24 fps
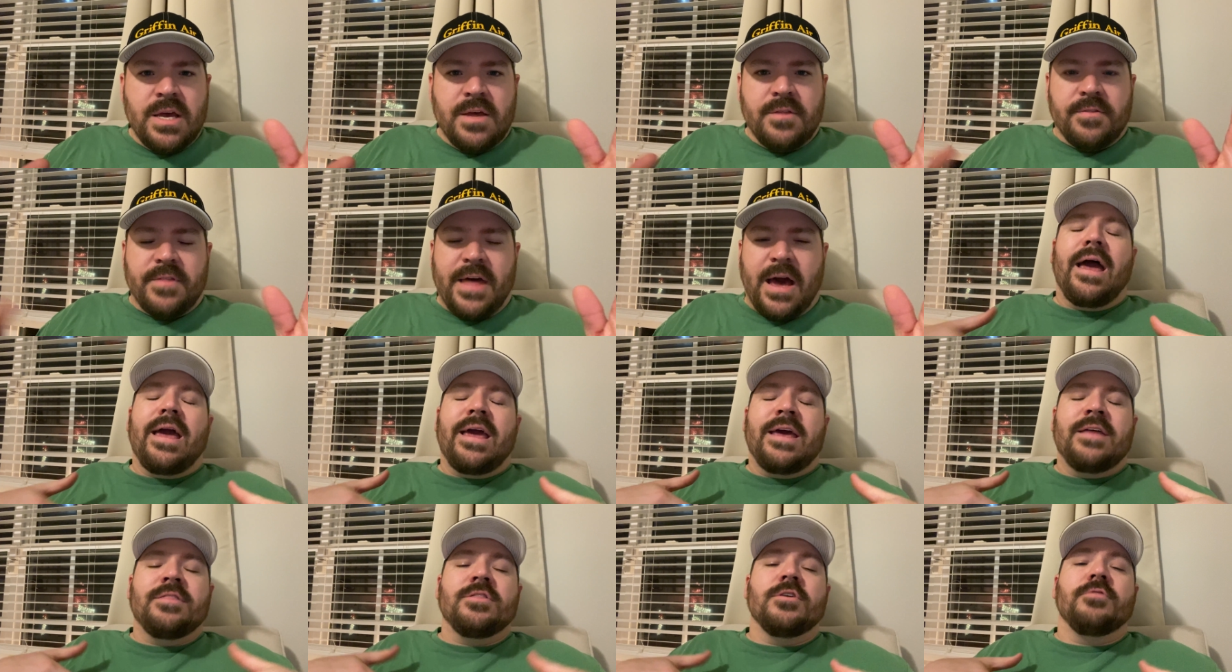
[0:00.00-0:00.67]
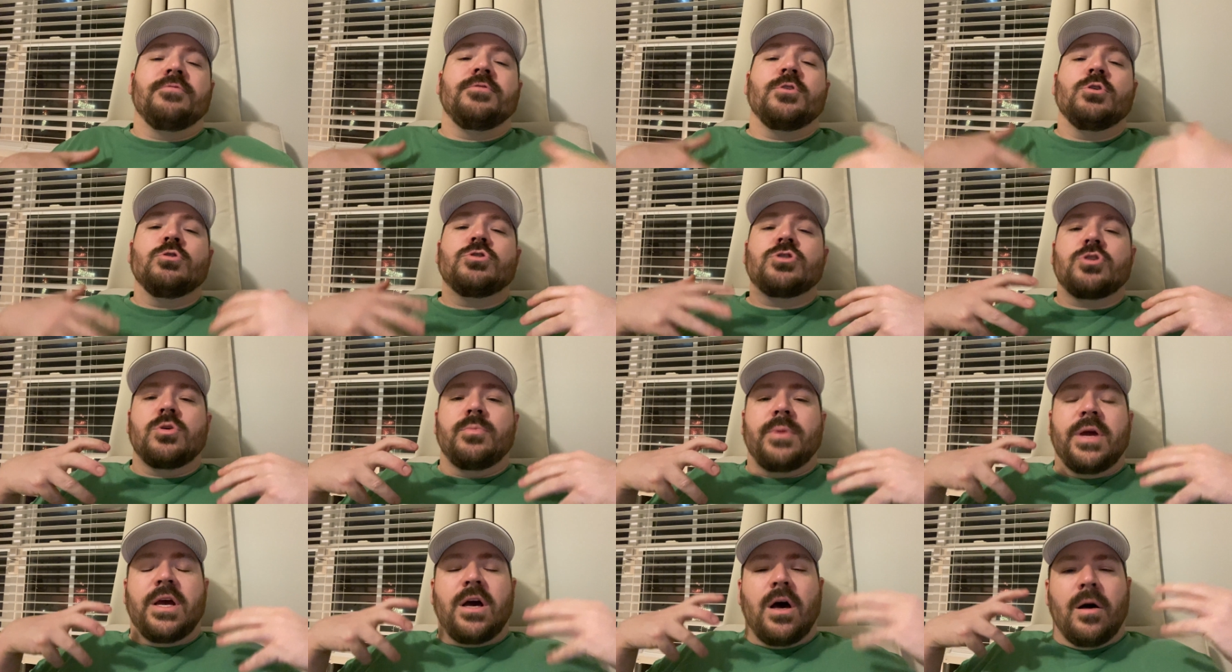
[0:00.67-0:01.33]
that in the future
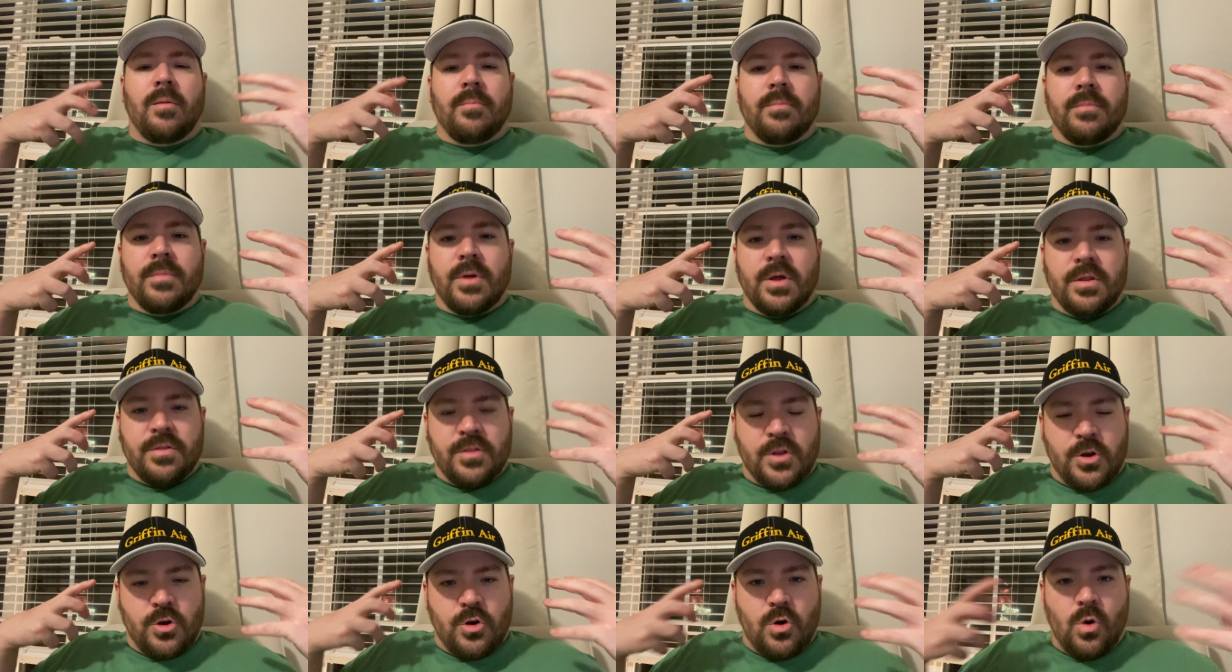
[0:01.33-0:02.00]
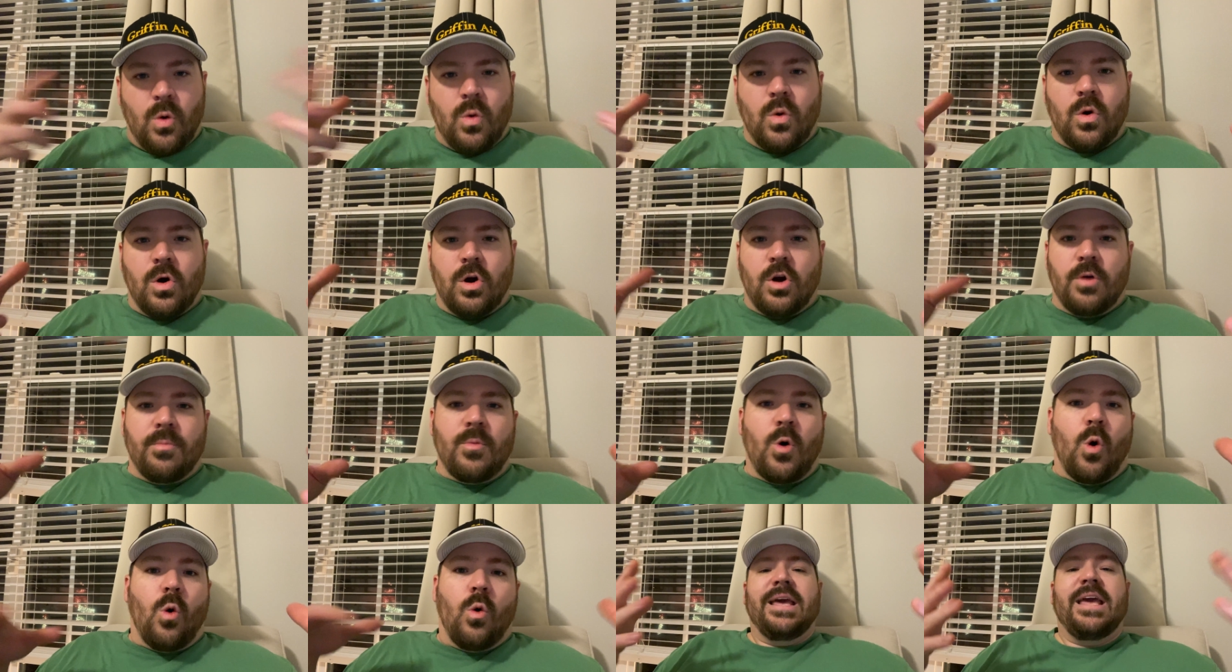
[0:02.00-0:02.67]
become the
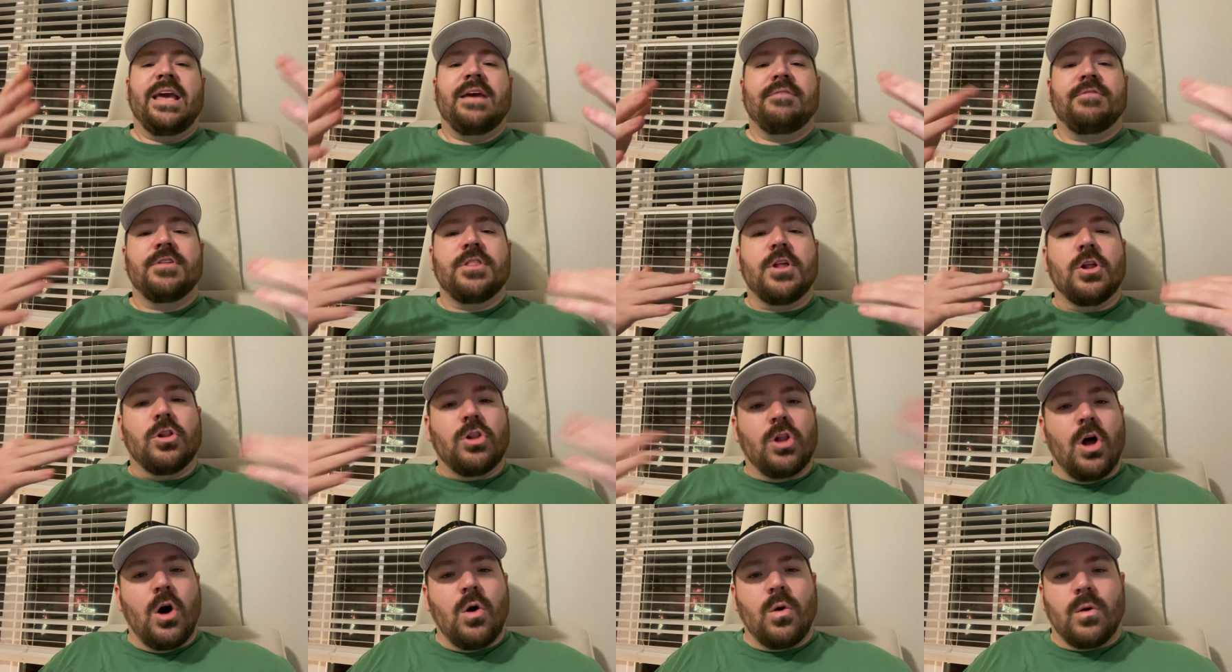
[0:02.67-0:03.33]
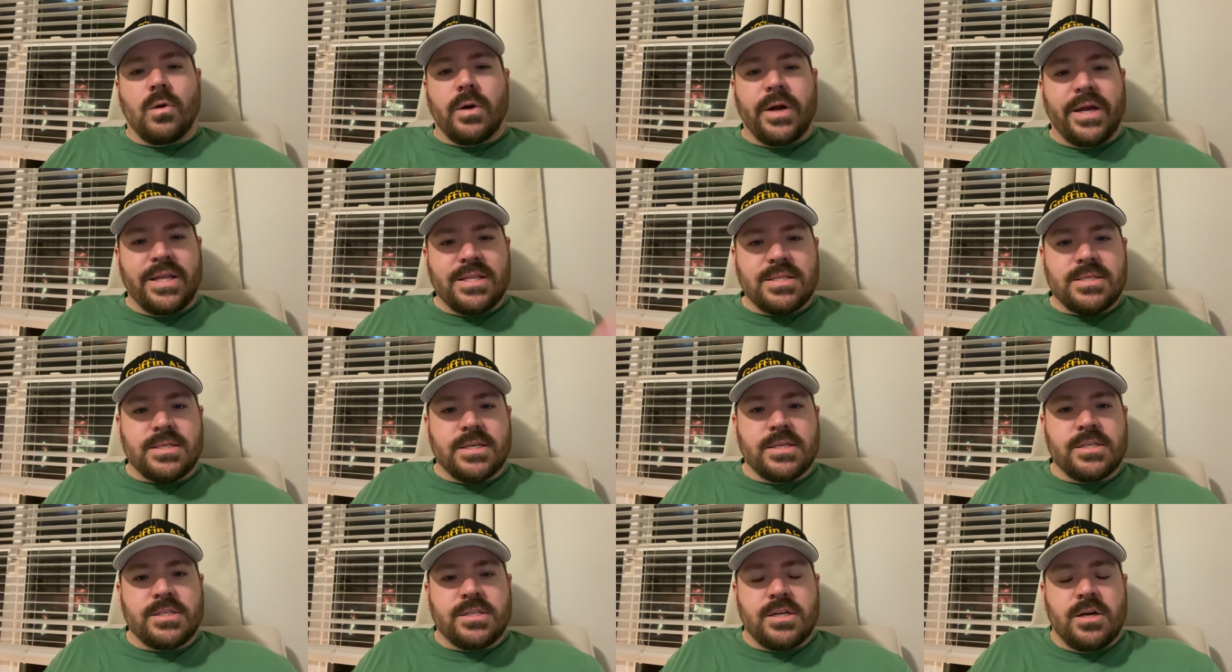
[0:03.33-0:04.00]
norm or even the lower end
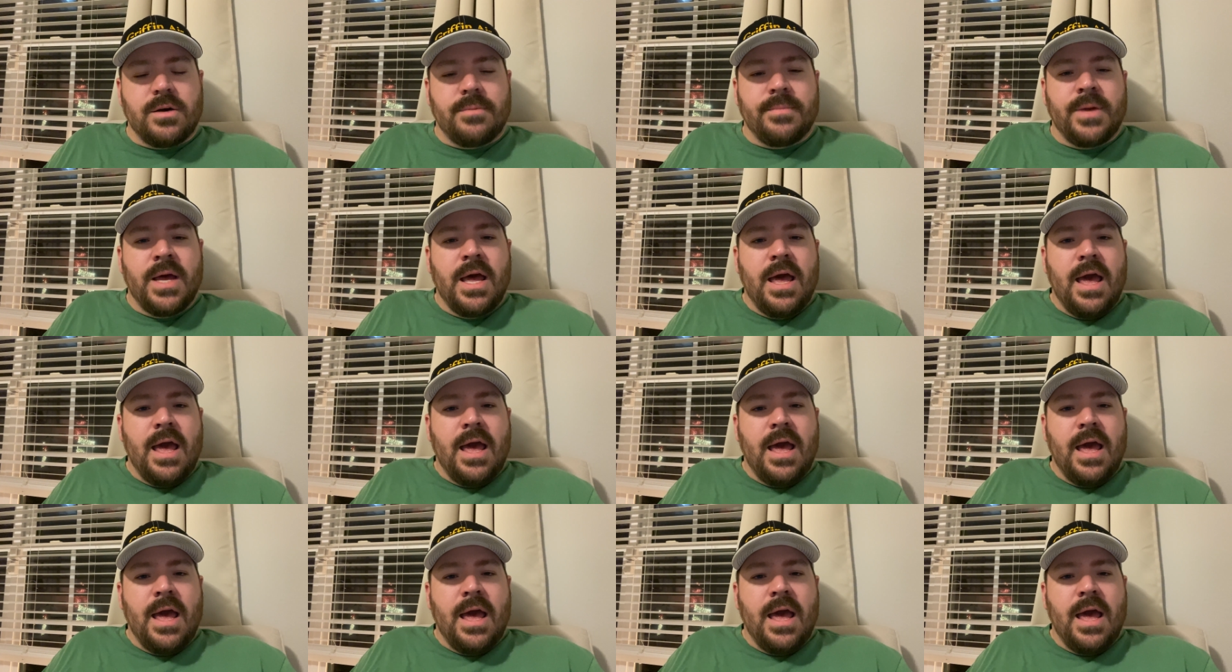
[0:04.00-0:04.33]
system.